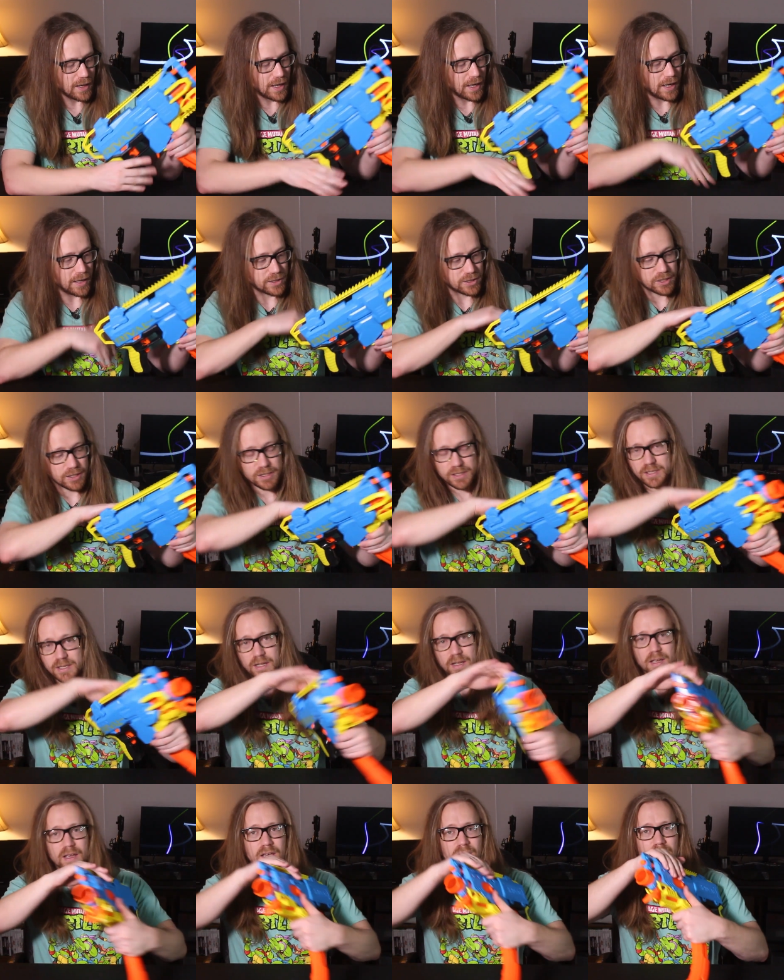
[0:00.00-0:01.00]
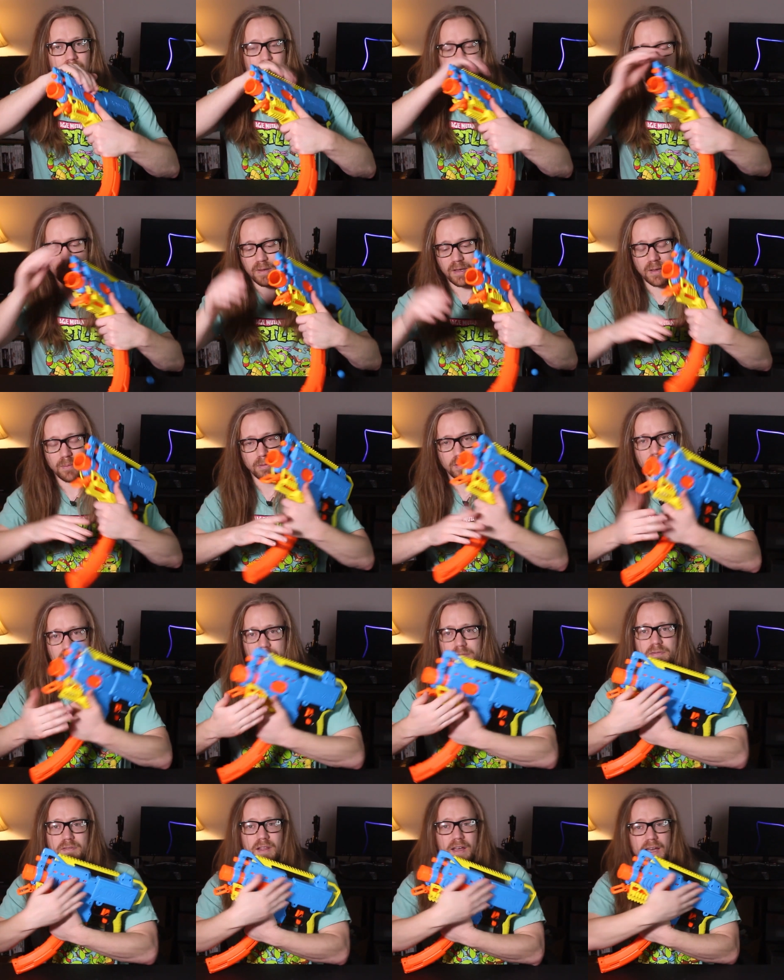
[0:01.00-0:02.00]
and it's just
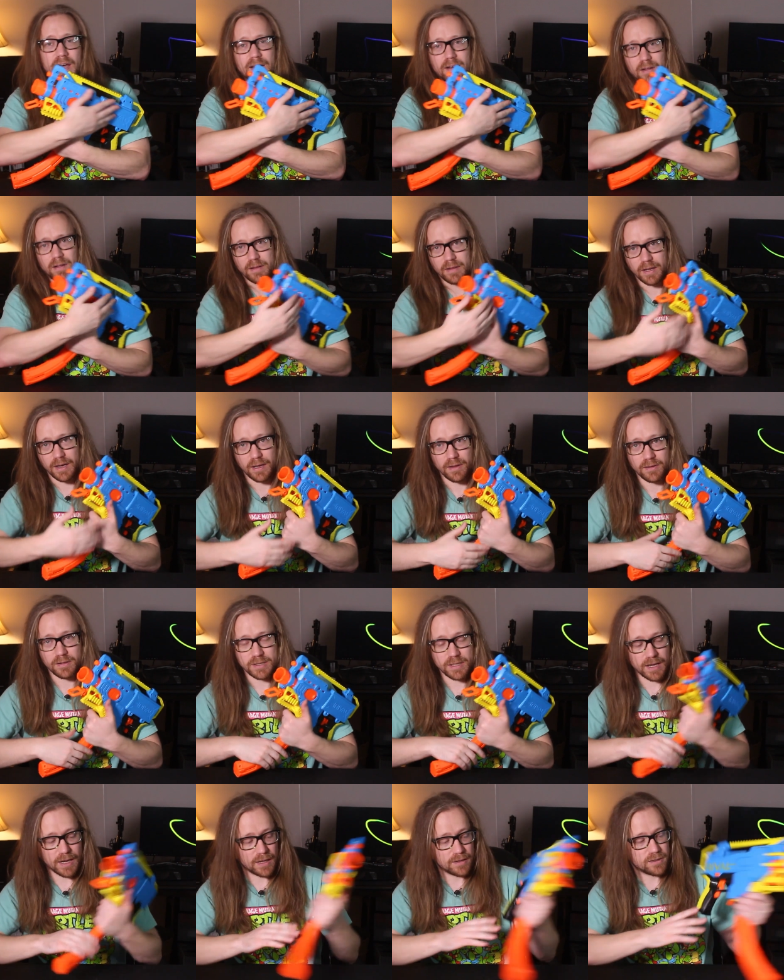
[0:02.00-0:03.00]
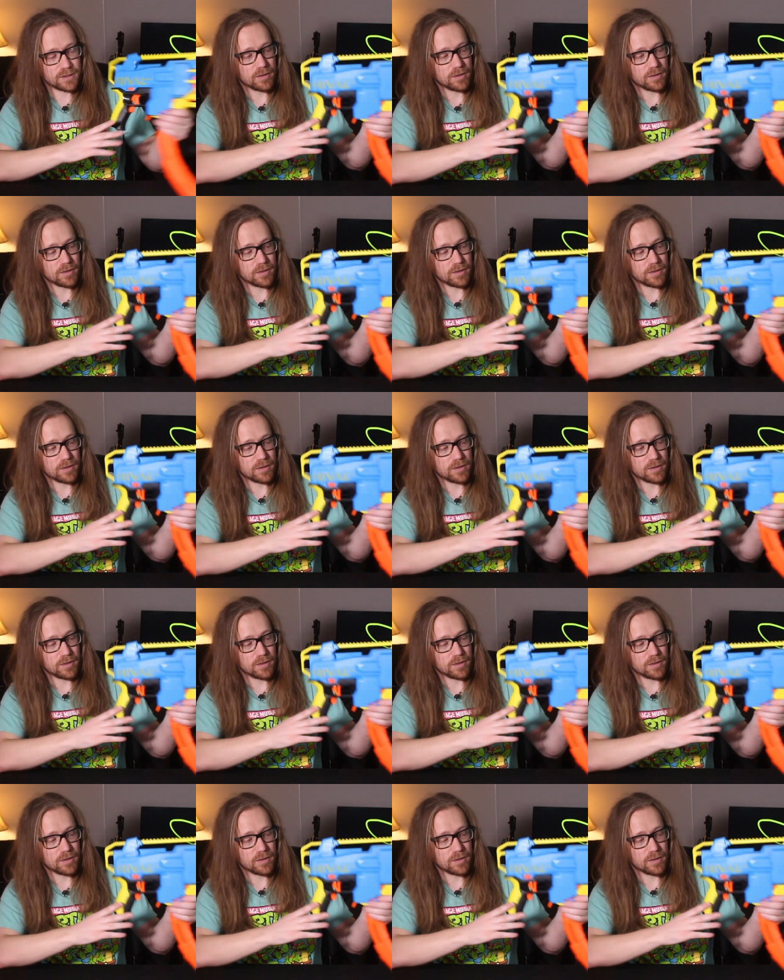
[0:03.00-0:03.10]
completely flat on the other side.